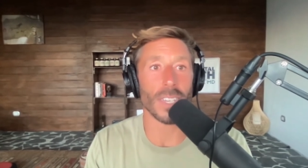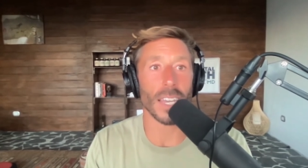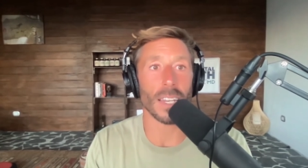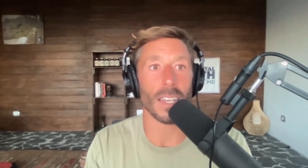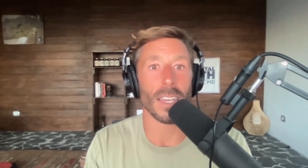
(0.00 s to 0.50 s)

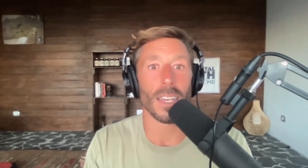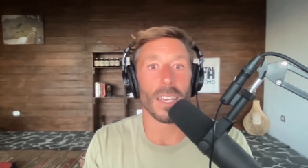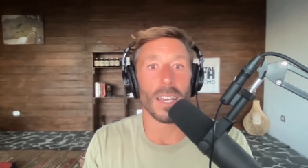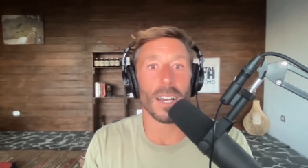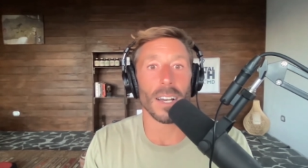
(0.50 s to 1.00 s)
can
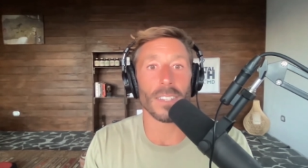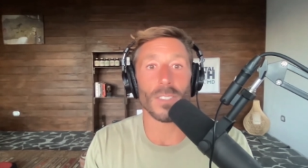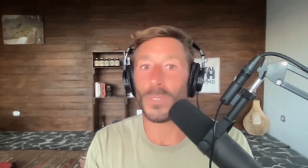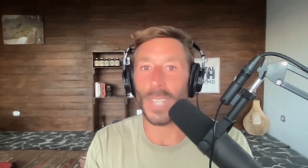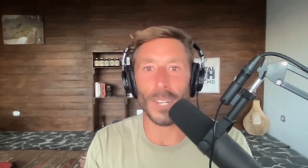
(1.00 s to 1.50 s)
uh,
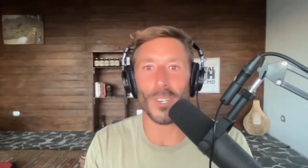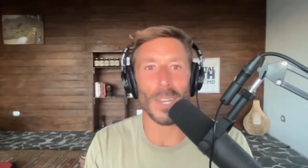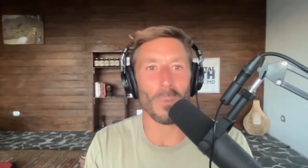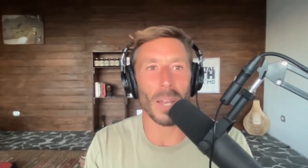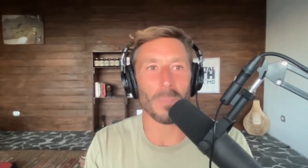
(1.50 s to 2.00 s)

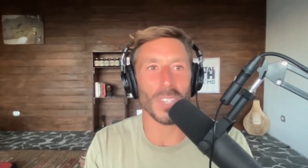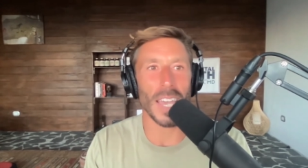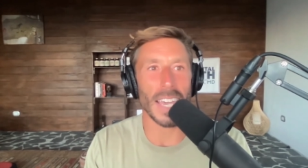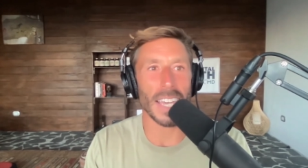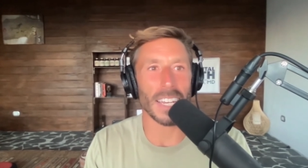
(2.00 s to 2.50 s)
substantiate what I'm saying.